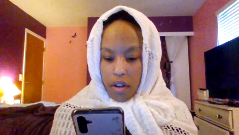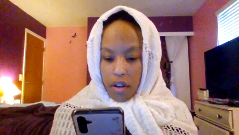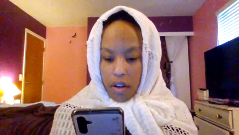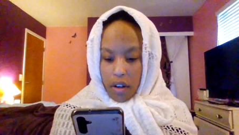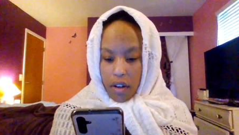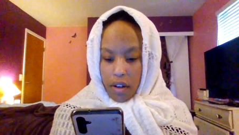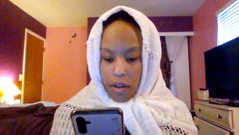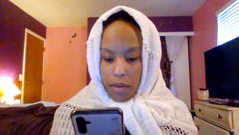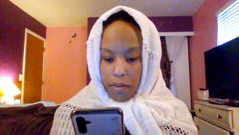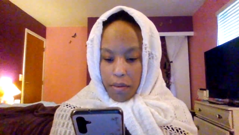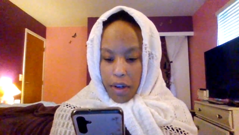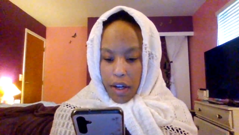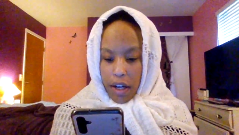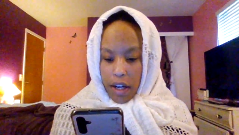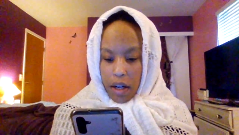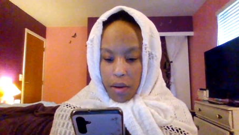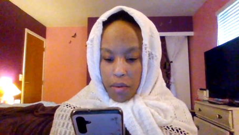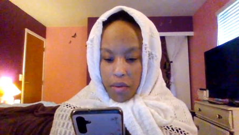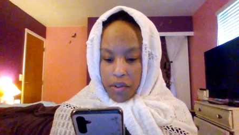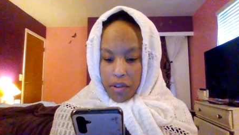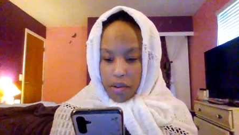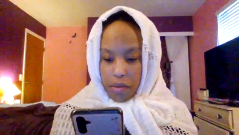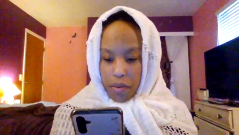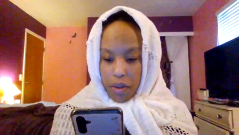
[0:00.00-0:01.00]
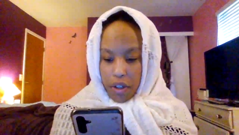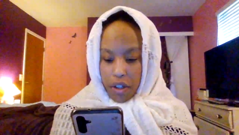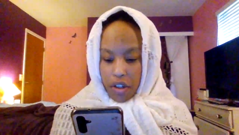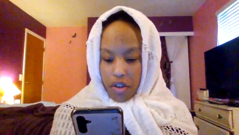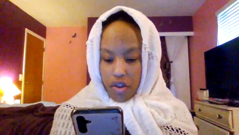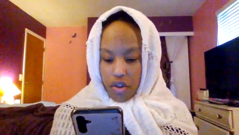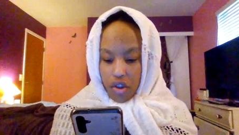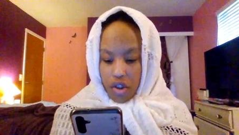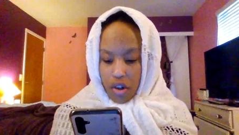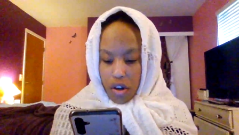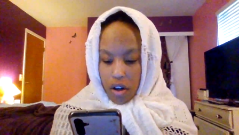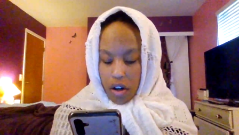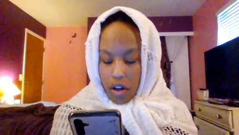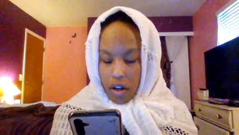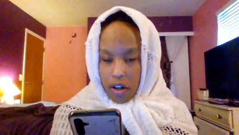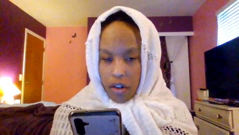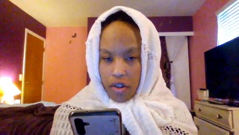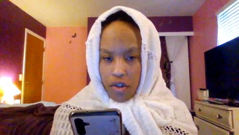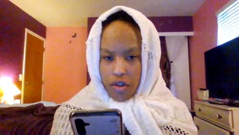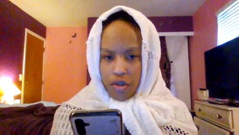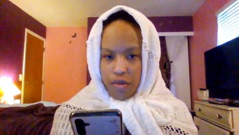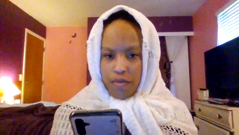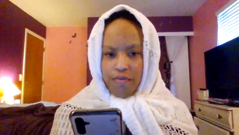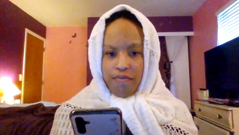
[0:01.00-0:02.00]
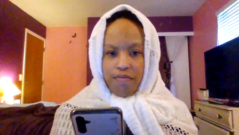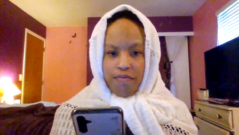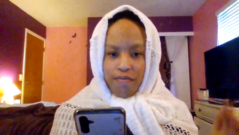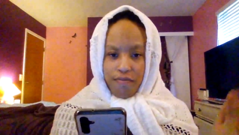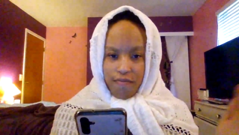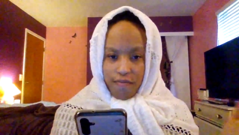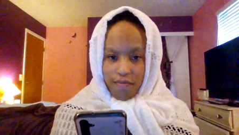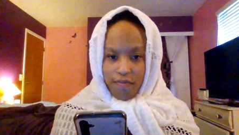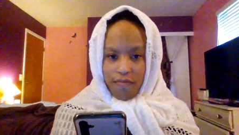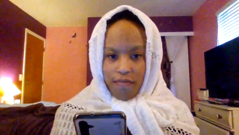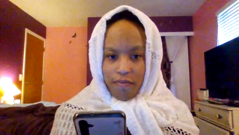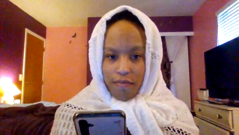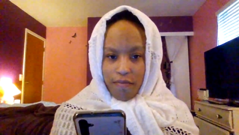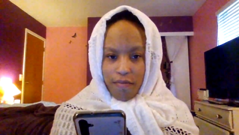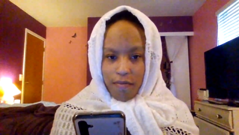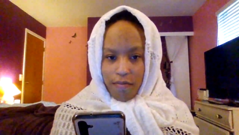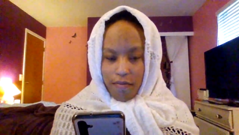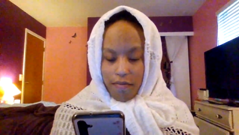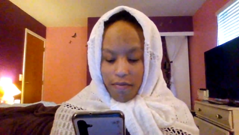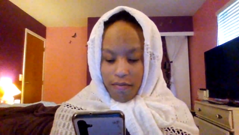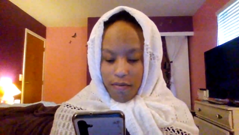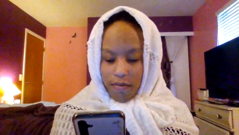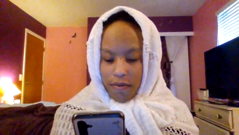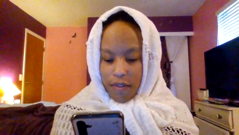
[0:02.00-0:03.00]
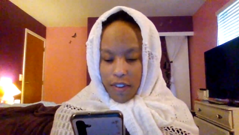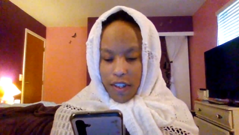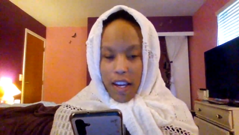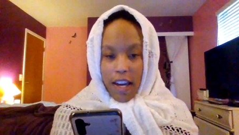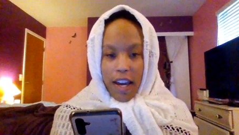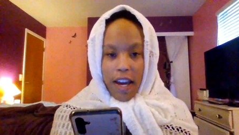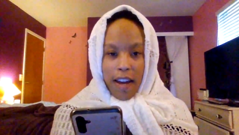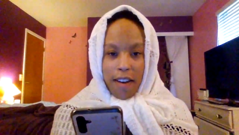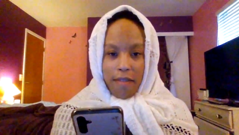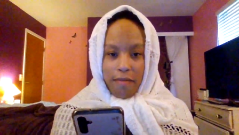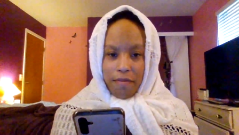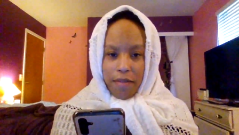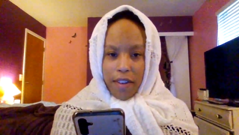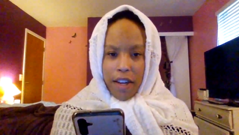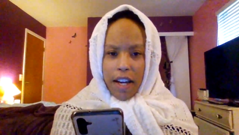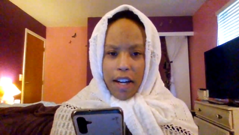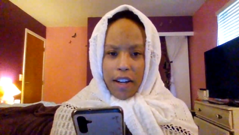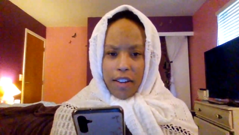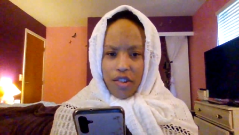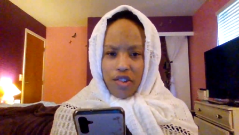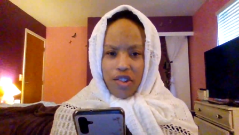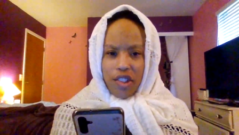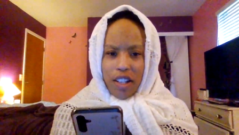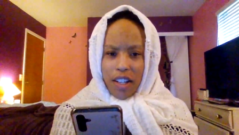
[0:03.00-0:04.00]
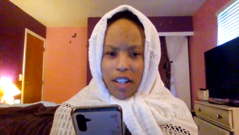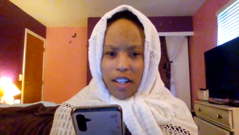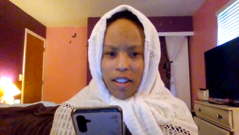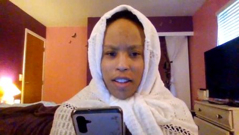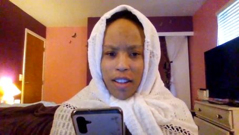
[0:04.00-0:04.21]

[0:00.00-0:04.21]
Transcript: Um, I was the one in charge. Yeah, yeah, Jin.